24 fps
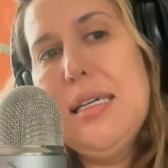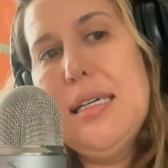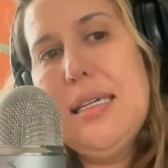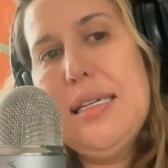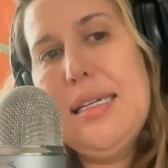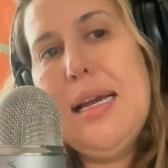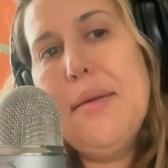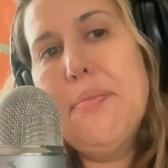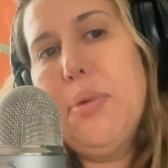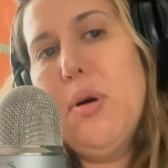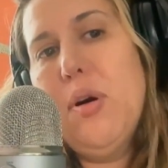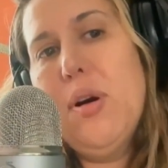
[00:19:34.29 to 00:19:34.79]

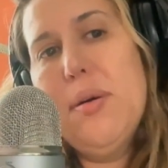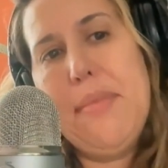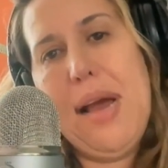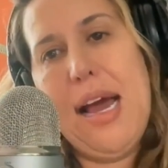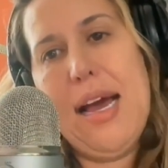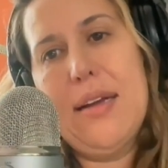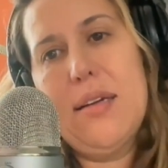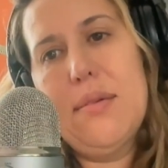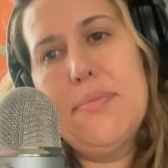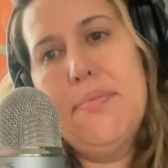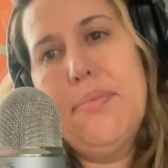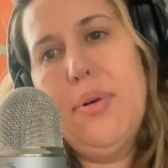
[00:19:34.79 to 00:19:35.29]
Yeah, born
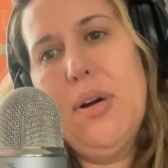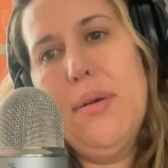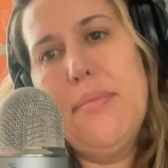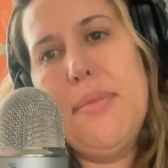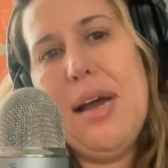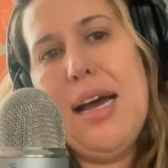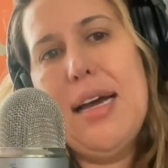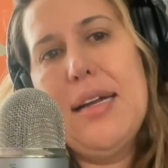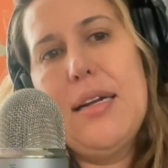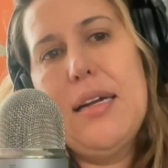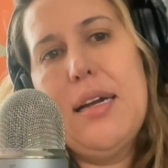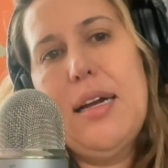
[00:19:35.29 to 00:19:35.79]
mad.
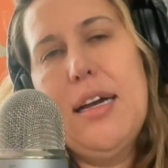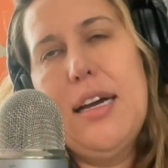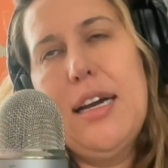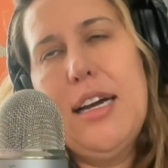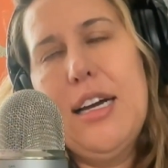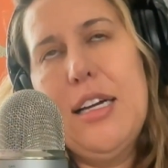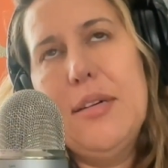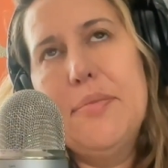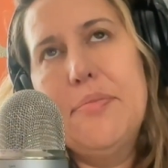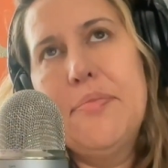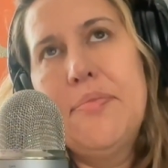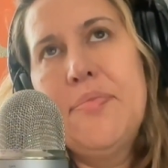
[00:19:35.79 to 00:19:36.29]

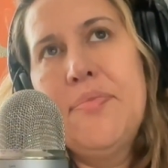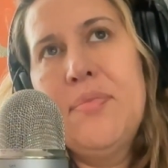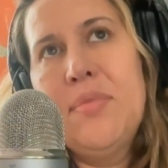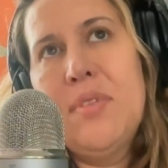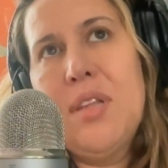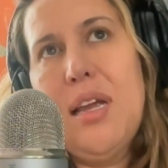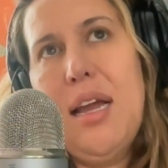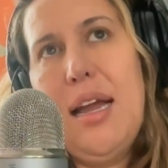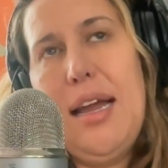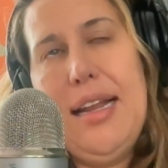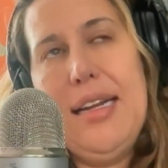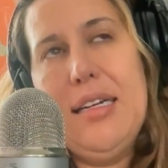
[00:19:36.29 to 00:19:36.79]

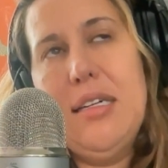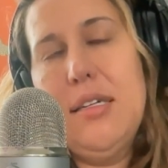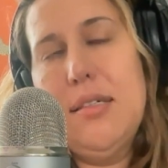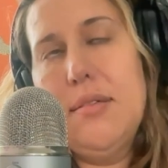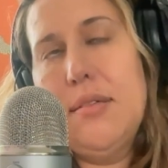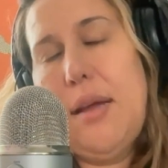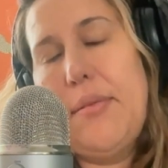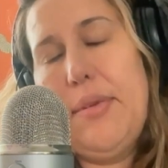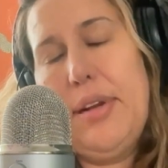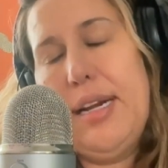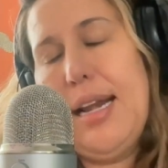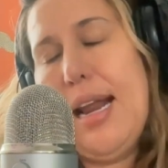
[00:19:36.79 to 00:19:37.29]
And
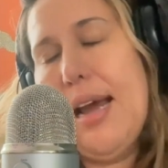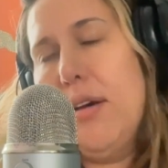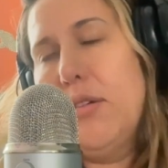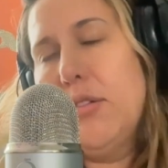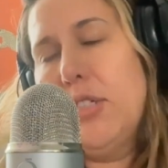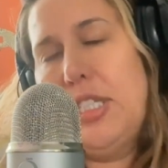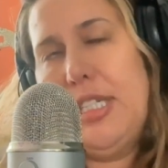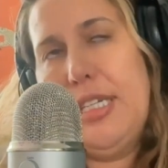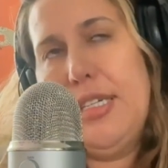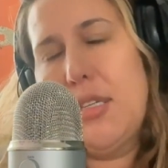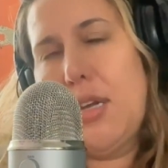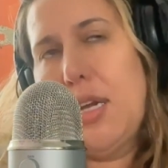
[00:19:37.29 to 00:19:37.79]
I mean, now
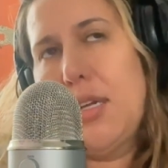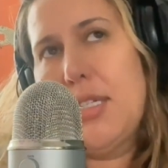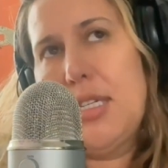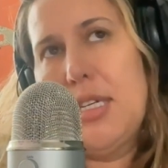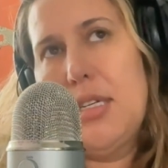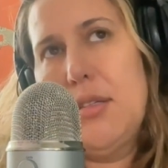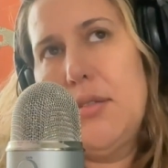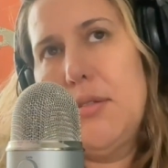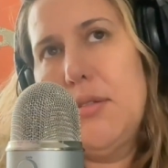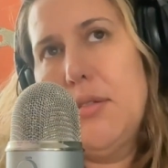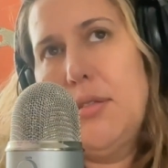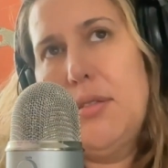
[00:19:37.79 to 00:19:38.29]
she's
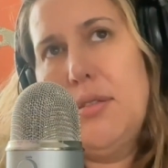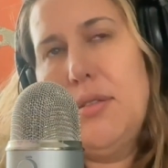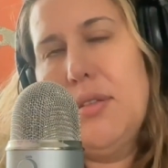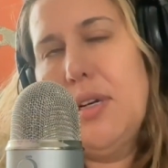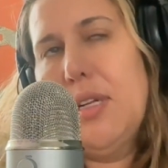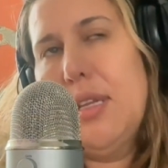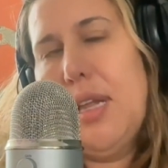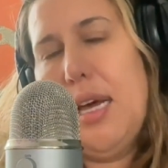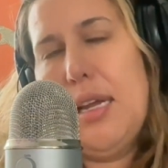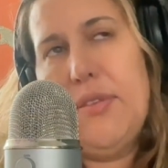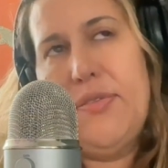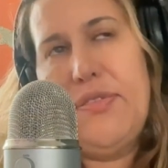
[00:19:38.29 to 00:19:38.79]
also a
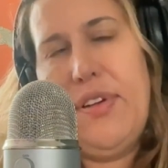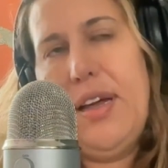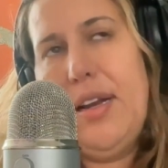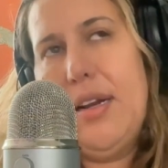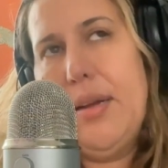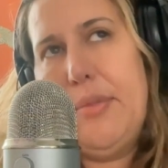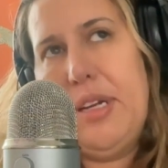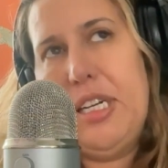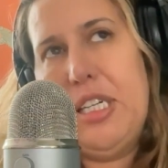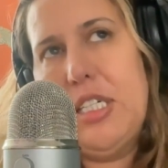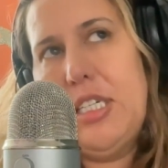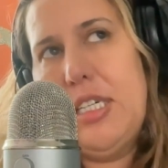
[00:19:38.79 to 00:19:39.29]
lot of fun. I
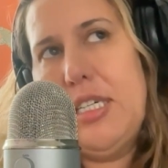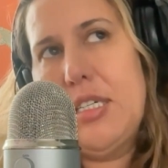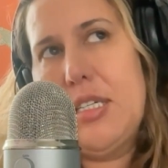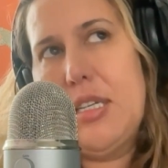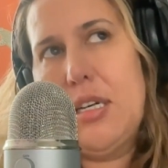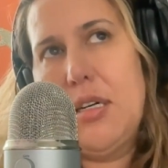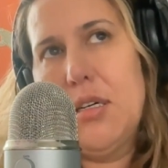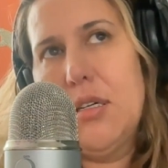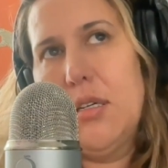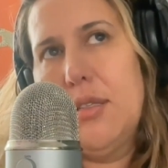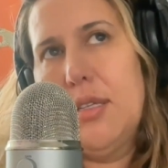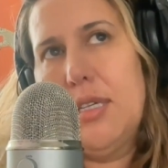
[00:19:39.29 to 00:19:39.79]
mean, she's the
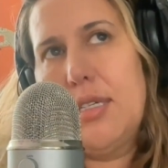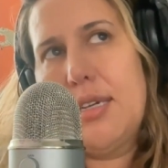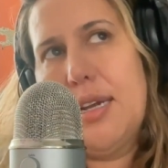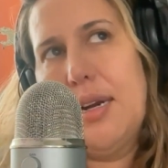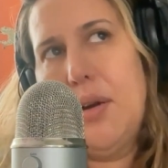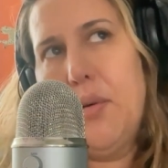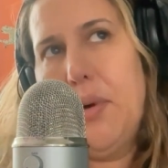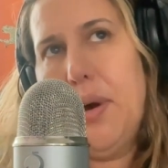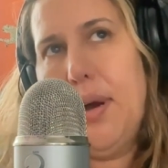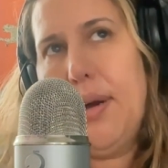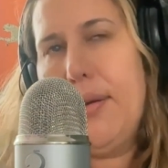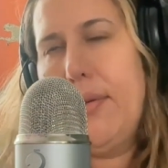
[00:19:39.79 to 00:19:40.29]
girl that's going to
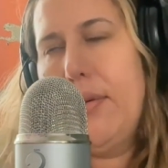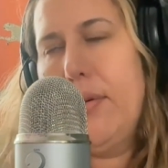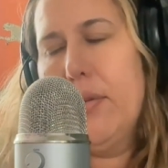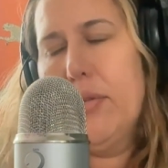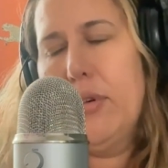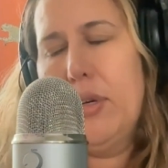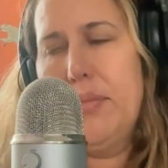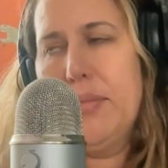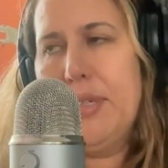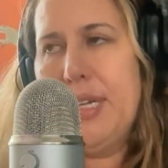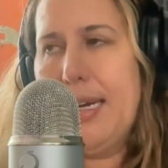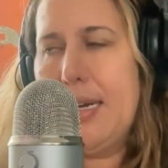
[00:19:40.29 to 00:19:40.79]
walk into a
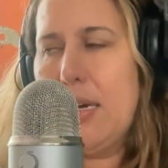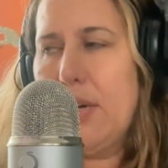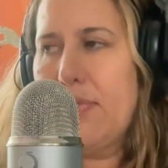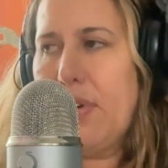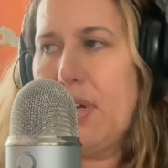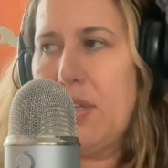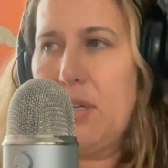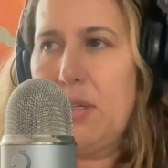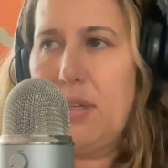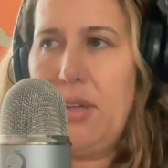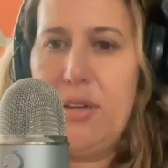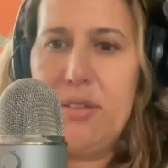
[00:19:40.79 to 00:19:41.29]
room, take off all
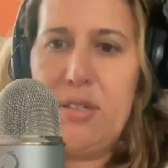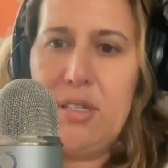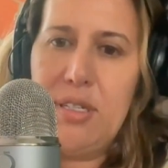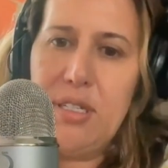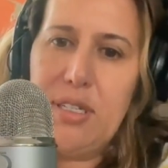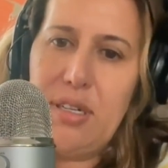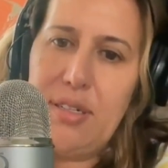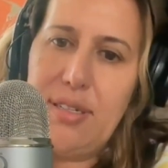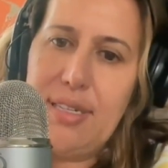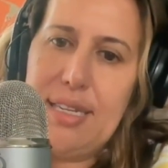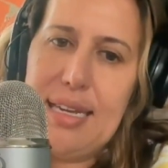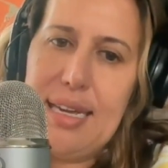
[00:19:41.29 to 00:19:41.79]
her clothes and
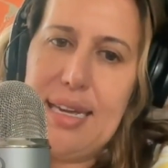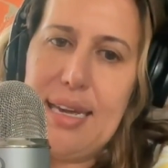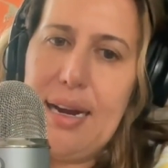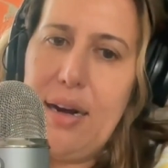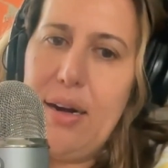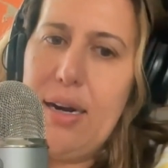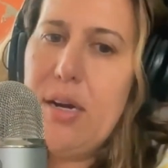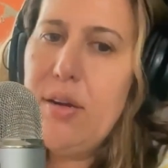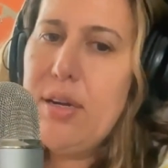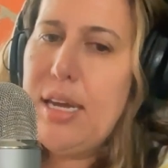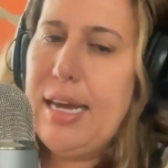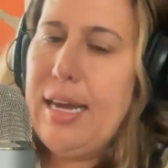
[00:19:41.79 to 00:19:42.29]
start singing
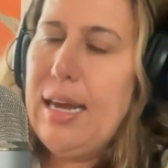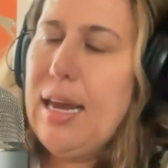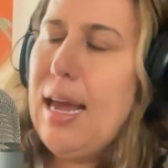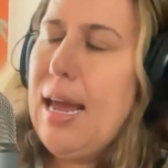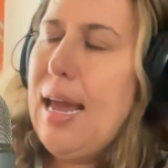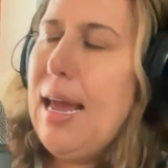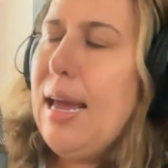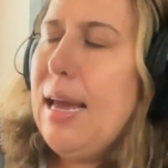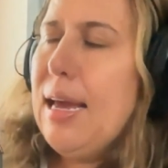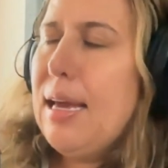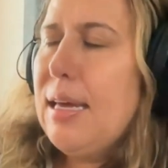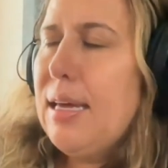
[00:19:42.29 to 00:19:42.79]
karaoke
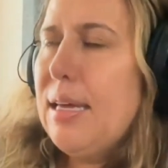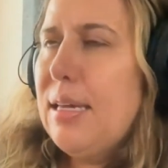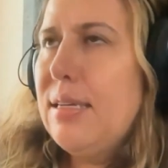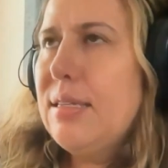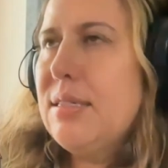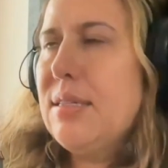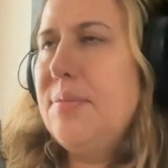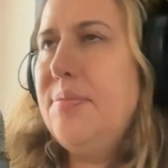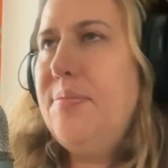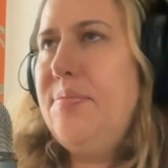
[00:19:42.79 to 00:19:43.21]
and